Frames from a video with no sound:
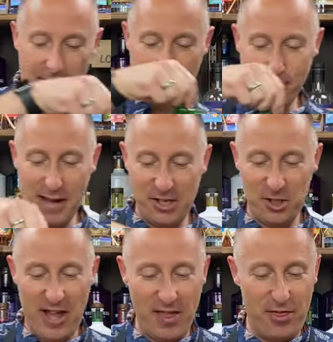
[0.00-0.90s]
going to
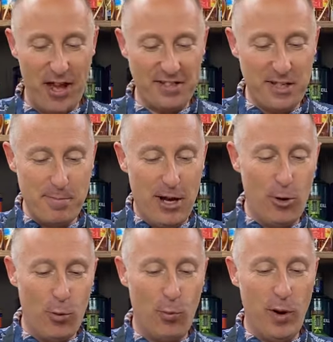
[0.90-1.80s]
match that 30
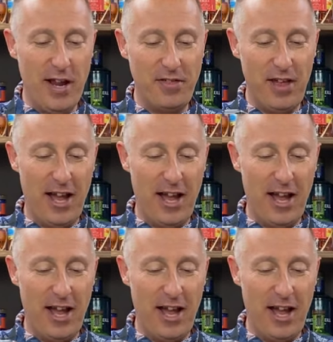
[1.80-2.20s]
mil with